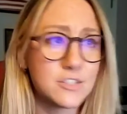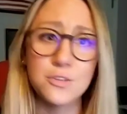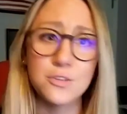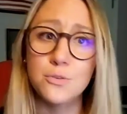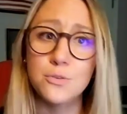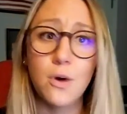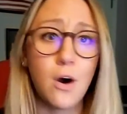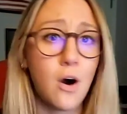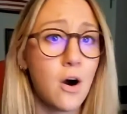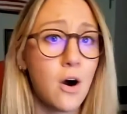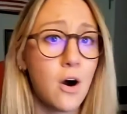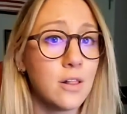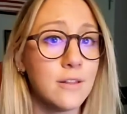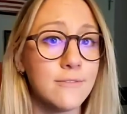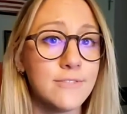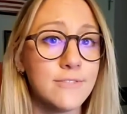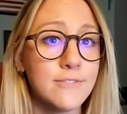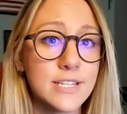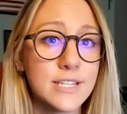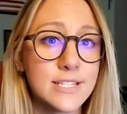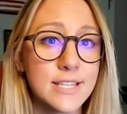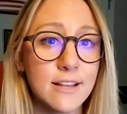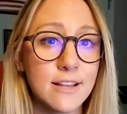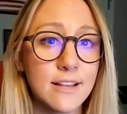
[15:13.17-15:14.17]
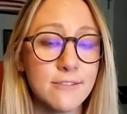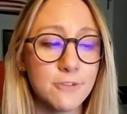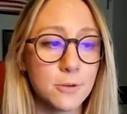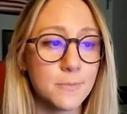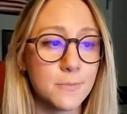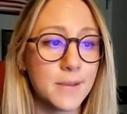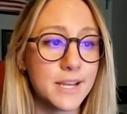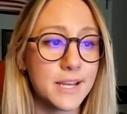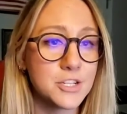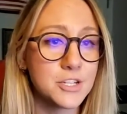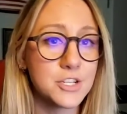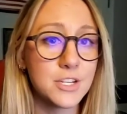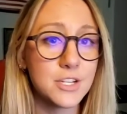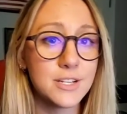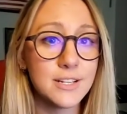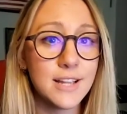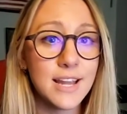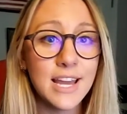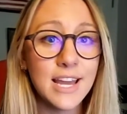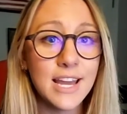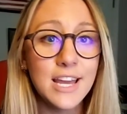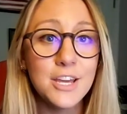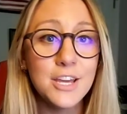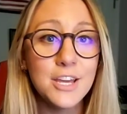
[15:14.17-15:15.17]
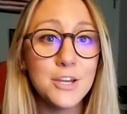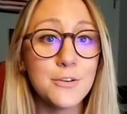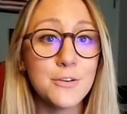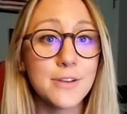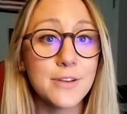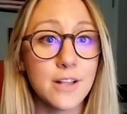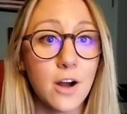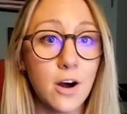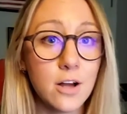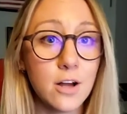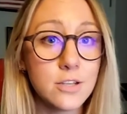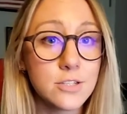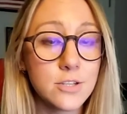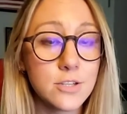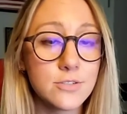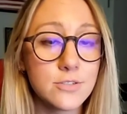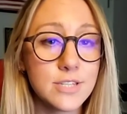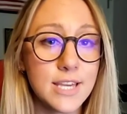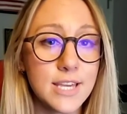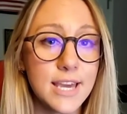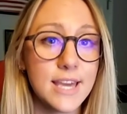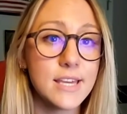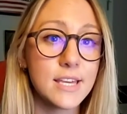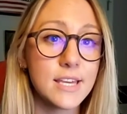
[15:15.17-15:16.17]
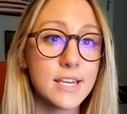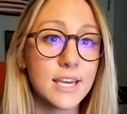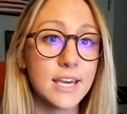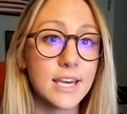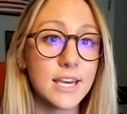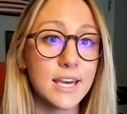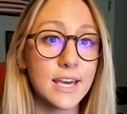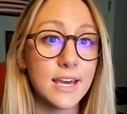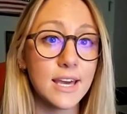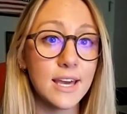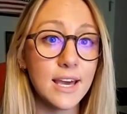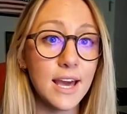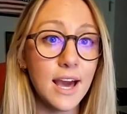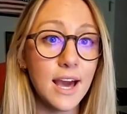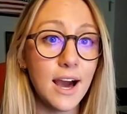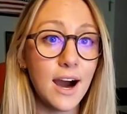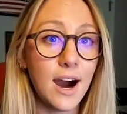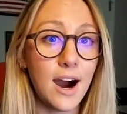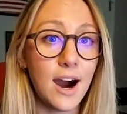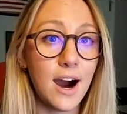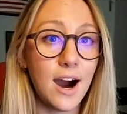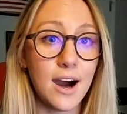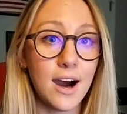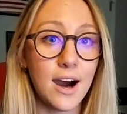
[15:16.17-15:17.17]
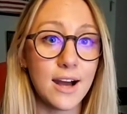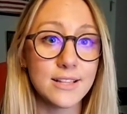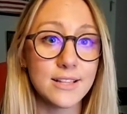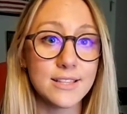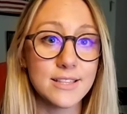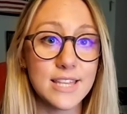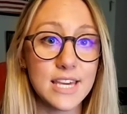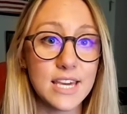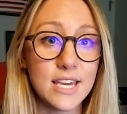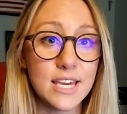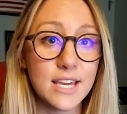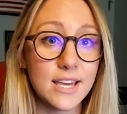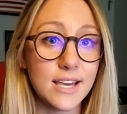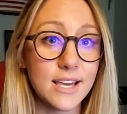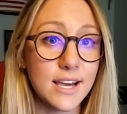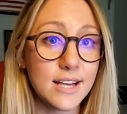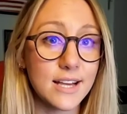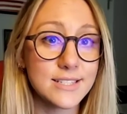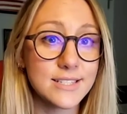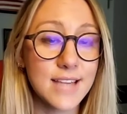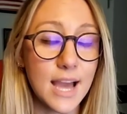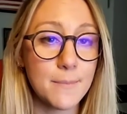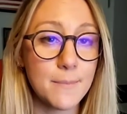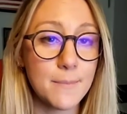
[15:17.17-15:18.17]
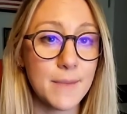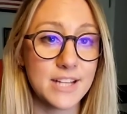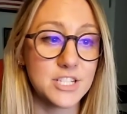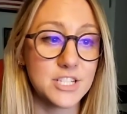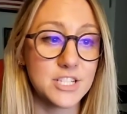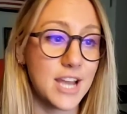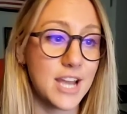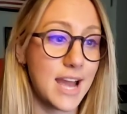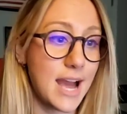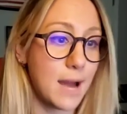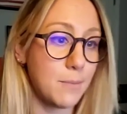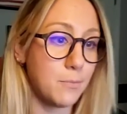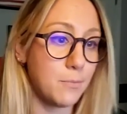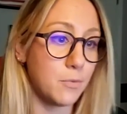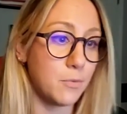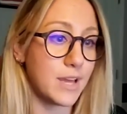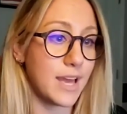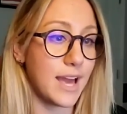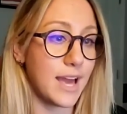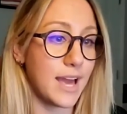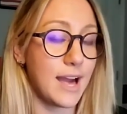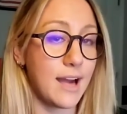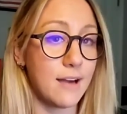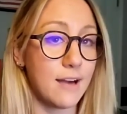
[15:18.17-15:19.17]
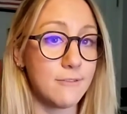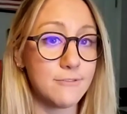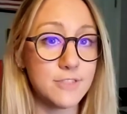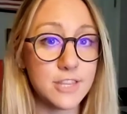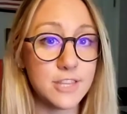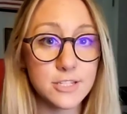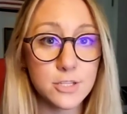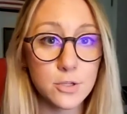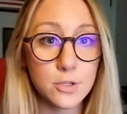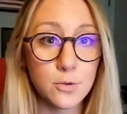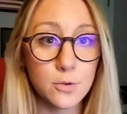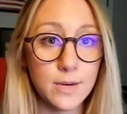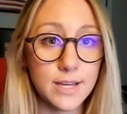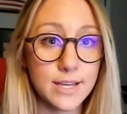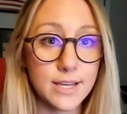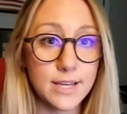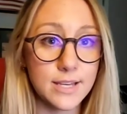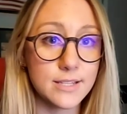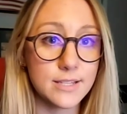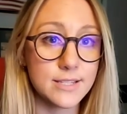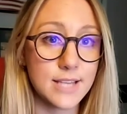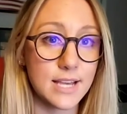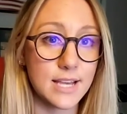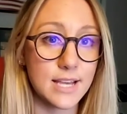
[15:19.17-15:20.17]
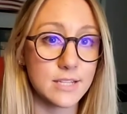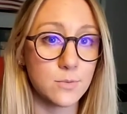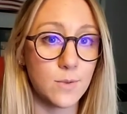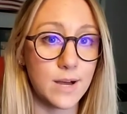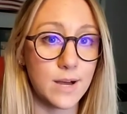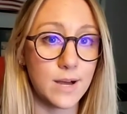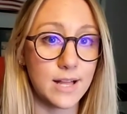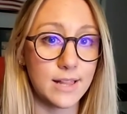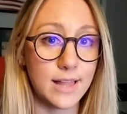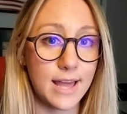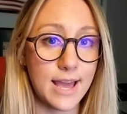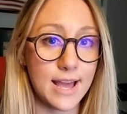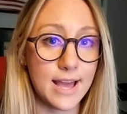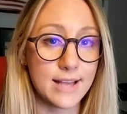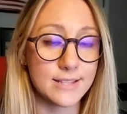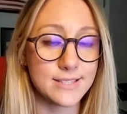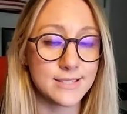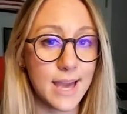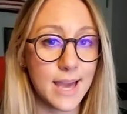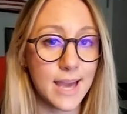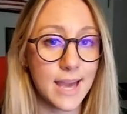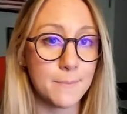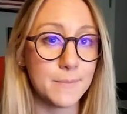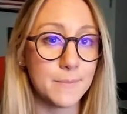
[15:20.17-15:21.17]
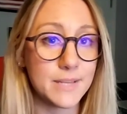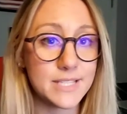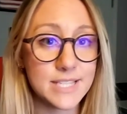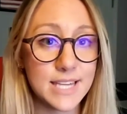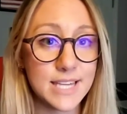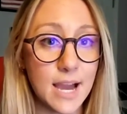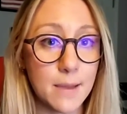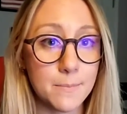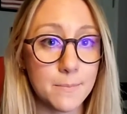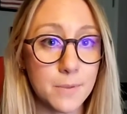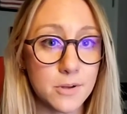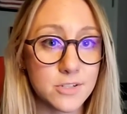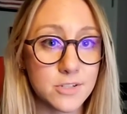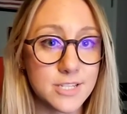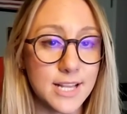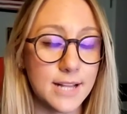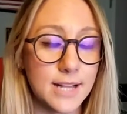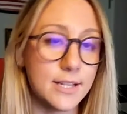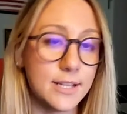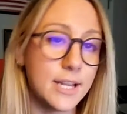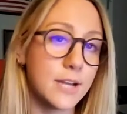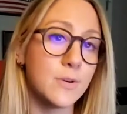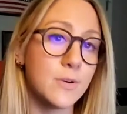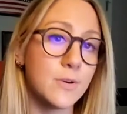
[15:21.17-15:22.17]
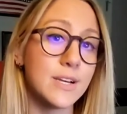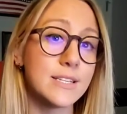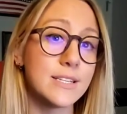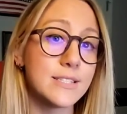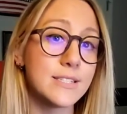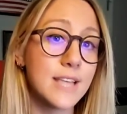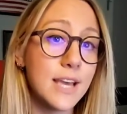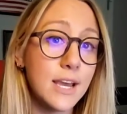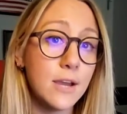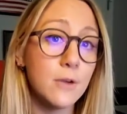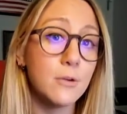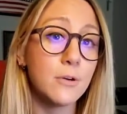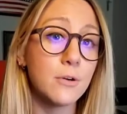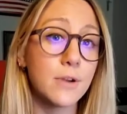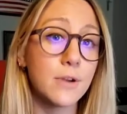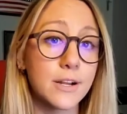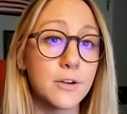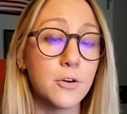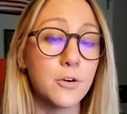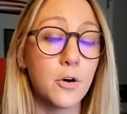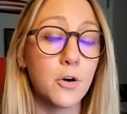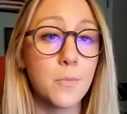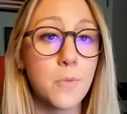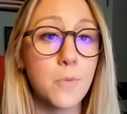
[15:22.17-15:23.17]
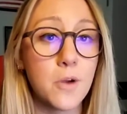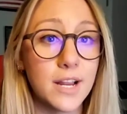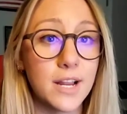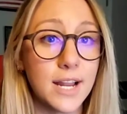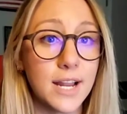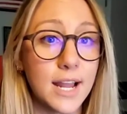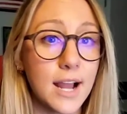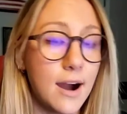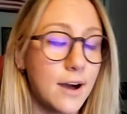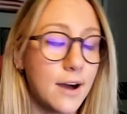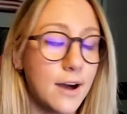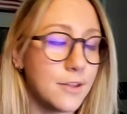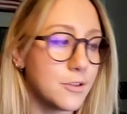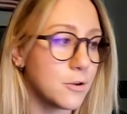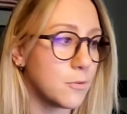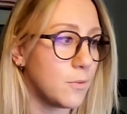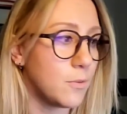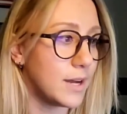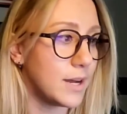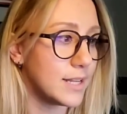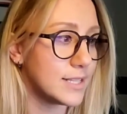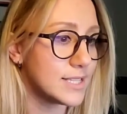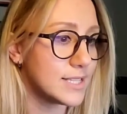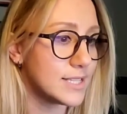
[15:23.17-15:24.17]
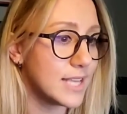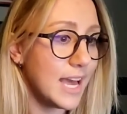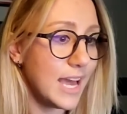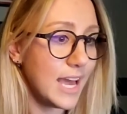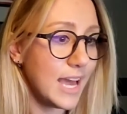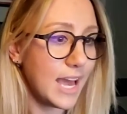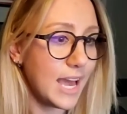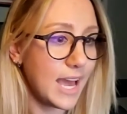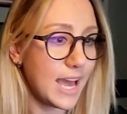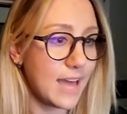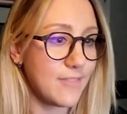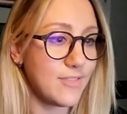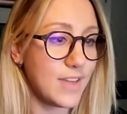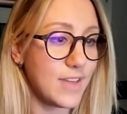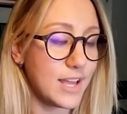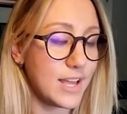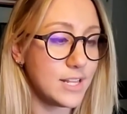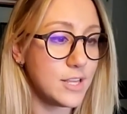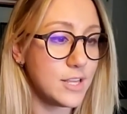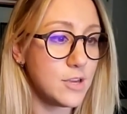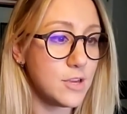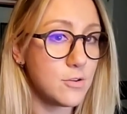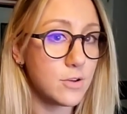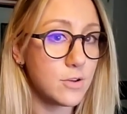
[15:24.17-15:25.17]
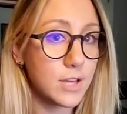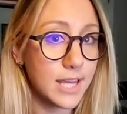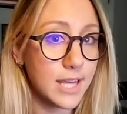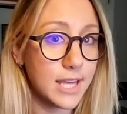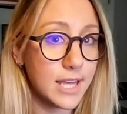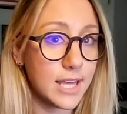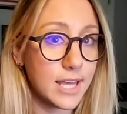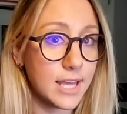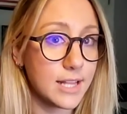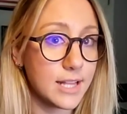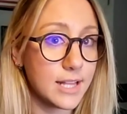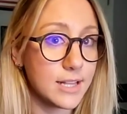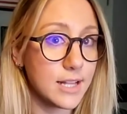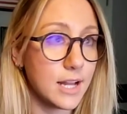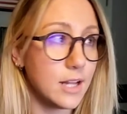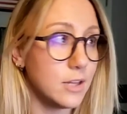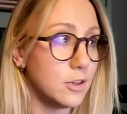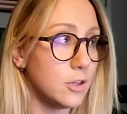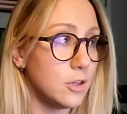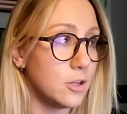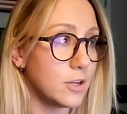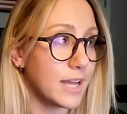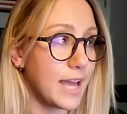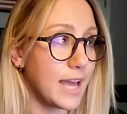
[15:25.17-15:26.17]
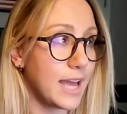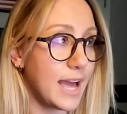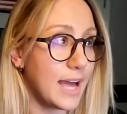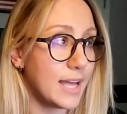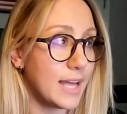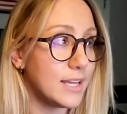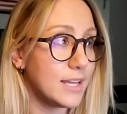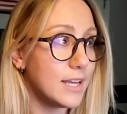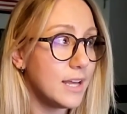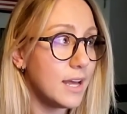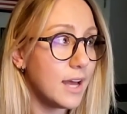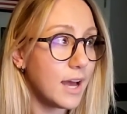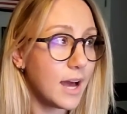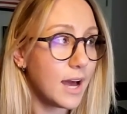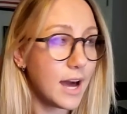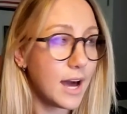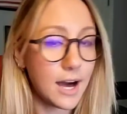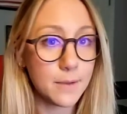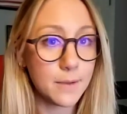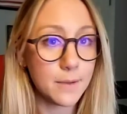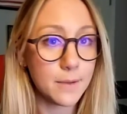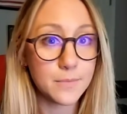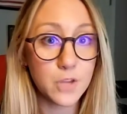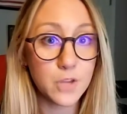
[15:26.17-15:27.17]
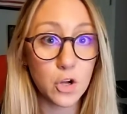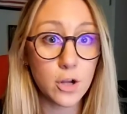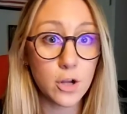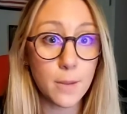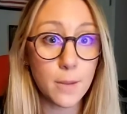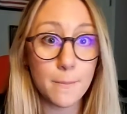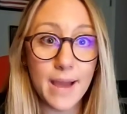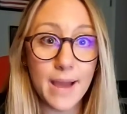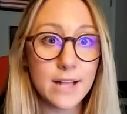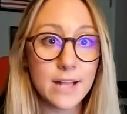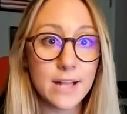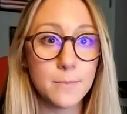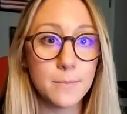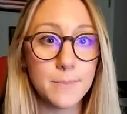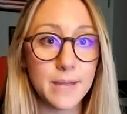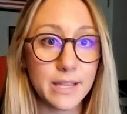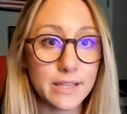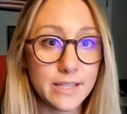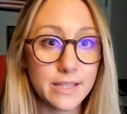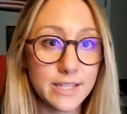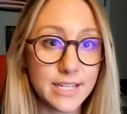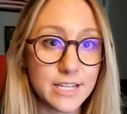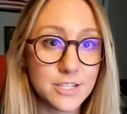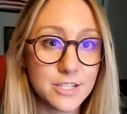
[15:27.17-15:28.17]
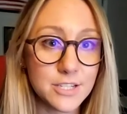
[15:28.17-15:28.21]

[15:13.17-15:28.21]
to all of this information. You can also take it on the TypeMatch app. We have this quiz as well as the M B T I personality quiz. We're incorporating other ones. And then you can look at um, your compatibility